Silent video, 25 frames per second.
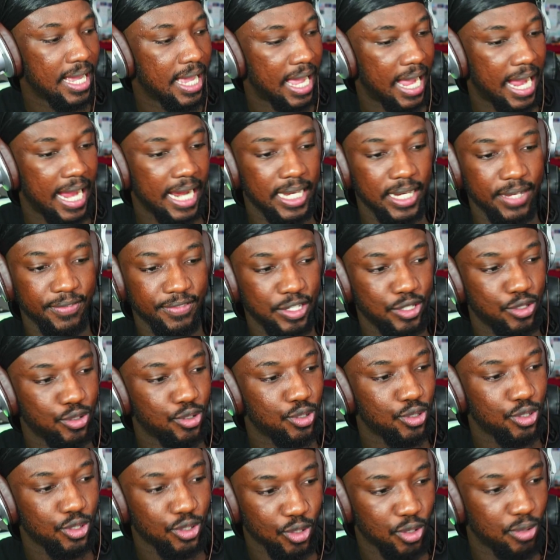I loved it
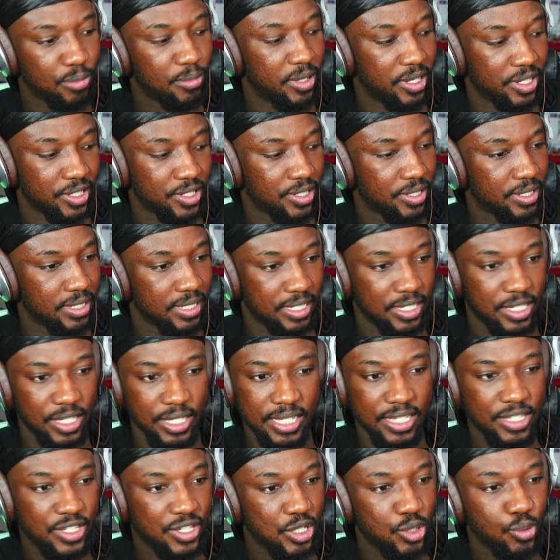so much.
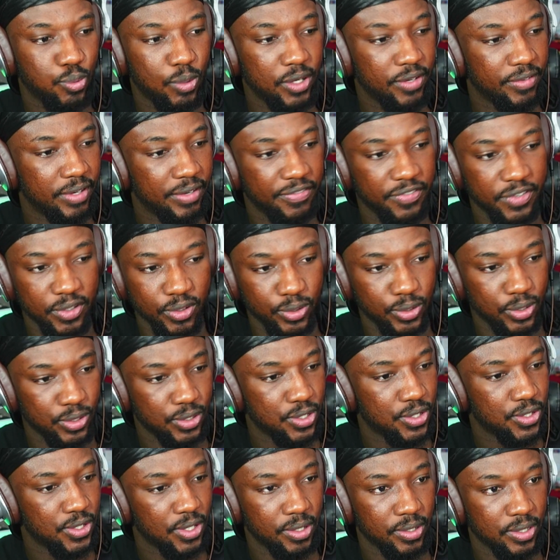It's just one of the feel-good
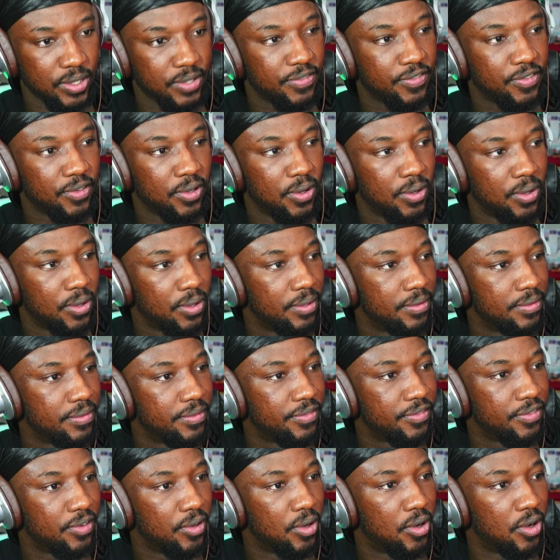songs for
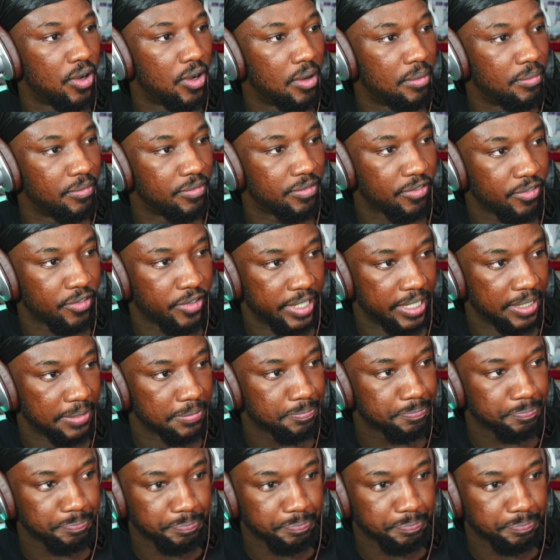for Home Free,